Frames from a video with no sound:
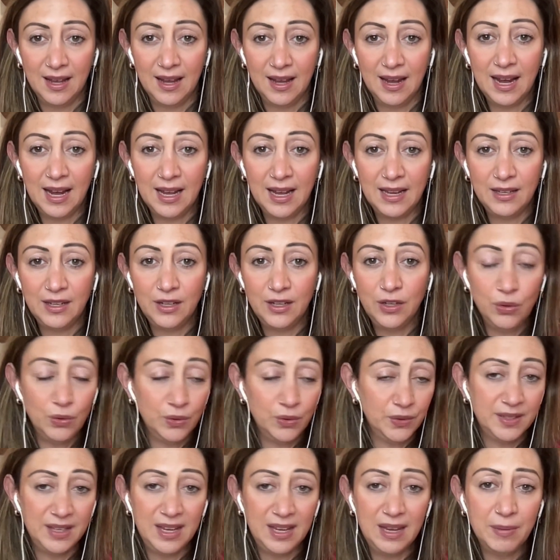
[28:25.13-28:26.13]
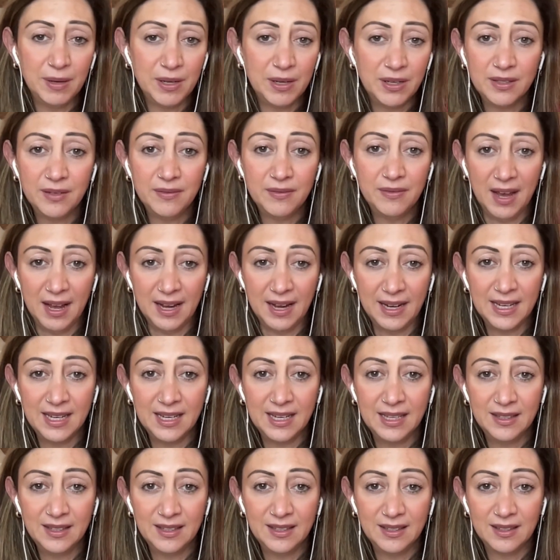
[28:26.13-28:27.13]
And you'll see because of that,
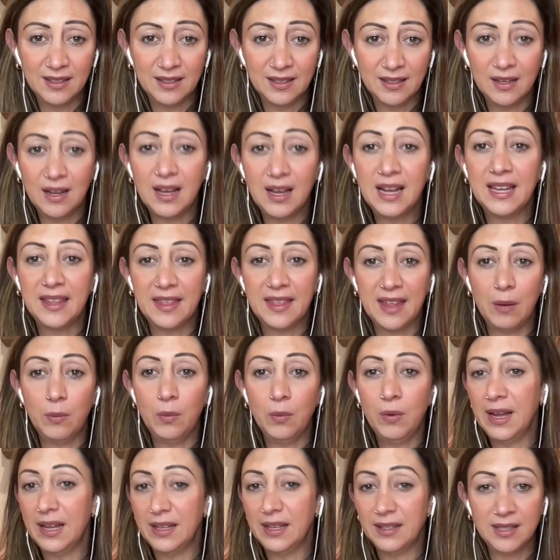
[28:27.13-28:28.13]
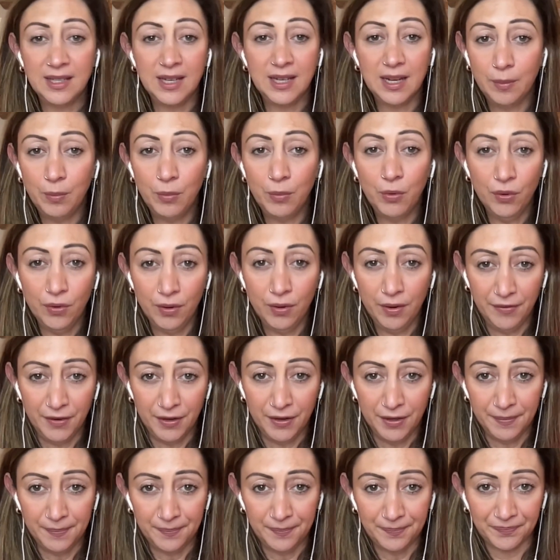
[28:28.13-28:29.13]
kids like that will get sick more
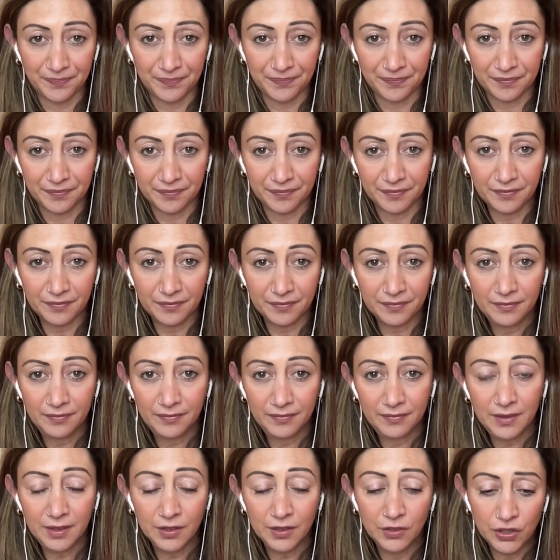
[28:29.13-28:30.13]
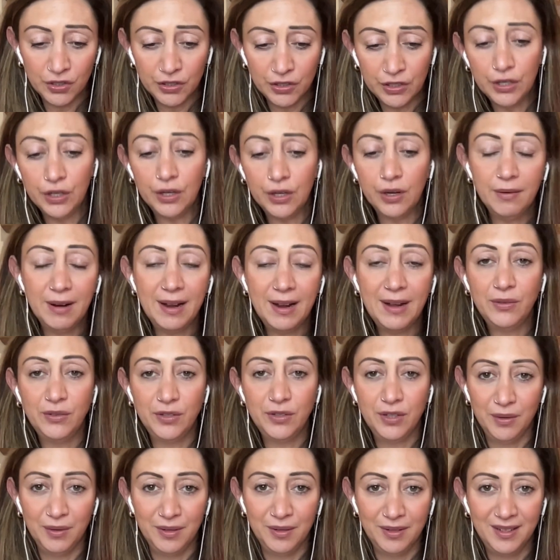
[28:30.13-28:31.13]
often. Just look around
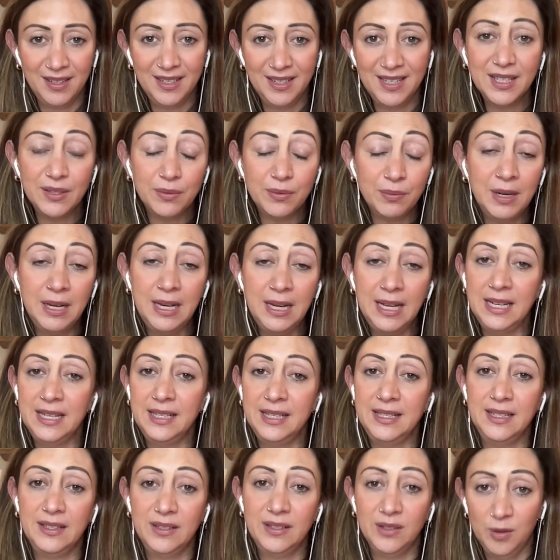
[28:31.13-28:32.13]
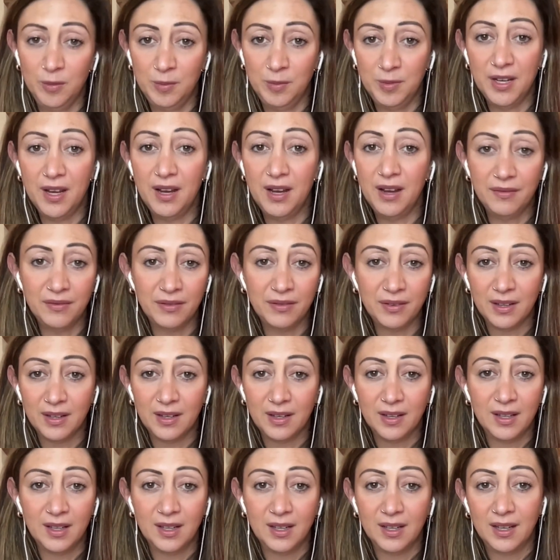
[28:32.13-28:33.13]
you and it's really easy to observe.
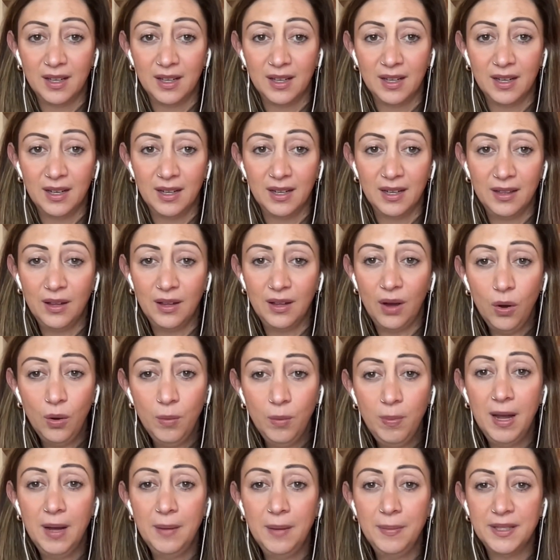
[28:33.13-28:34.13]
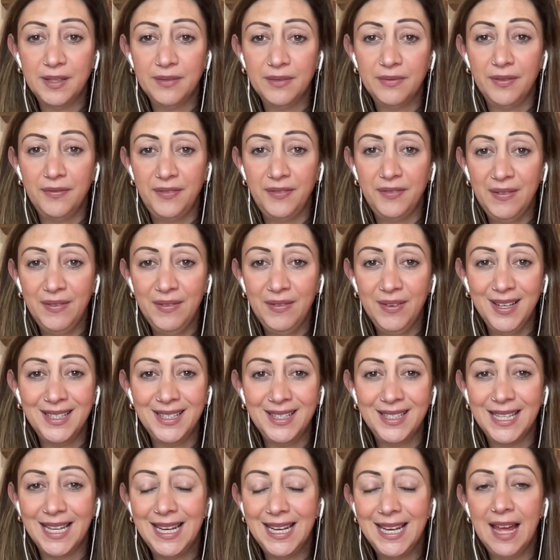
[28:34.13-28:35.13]
The whole purpose of a fever is
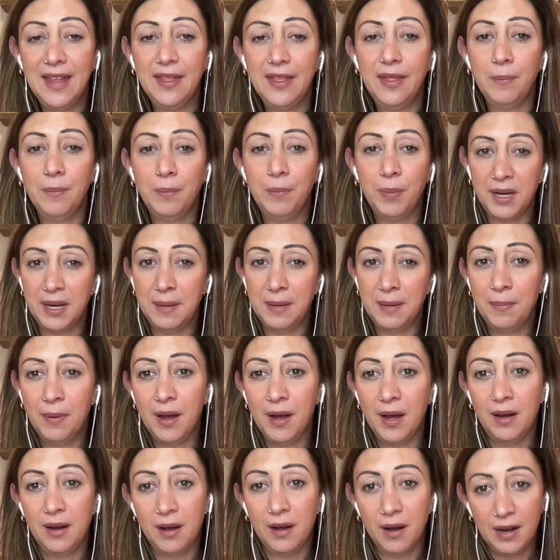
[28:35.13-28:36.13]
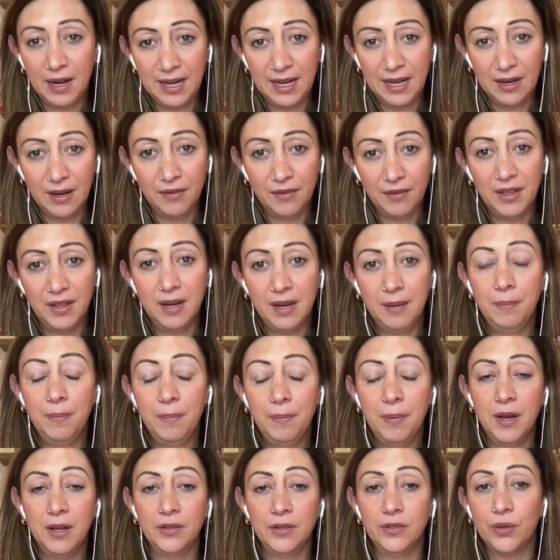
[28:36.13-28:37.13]
to let the body burn high enough that it
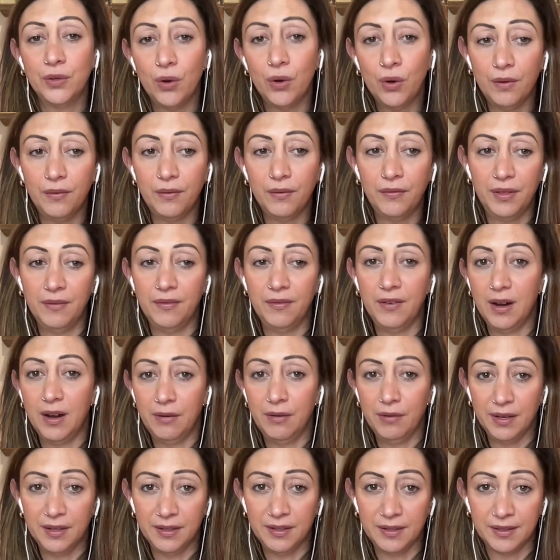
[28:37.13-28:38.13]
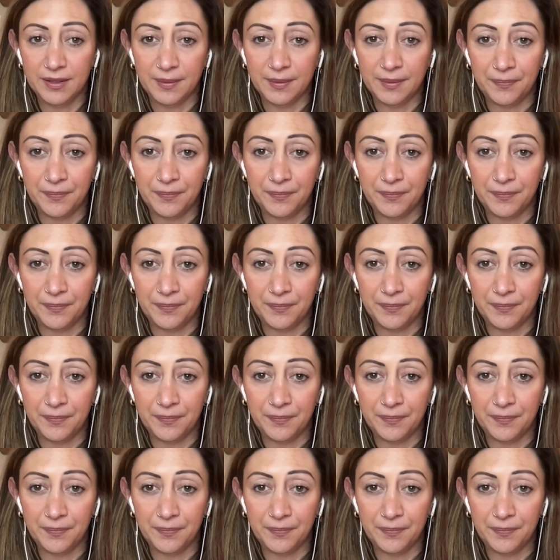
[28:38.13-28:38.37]
burns off the virus.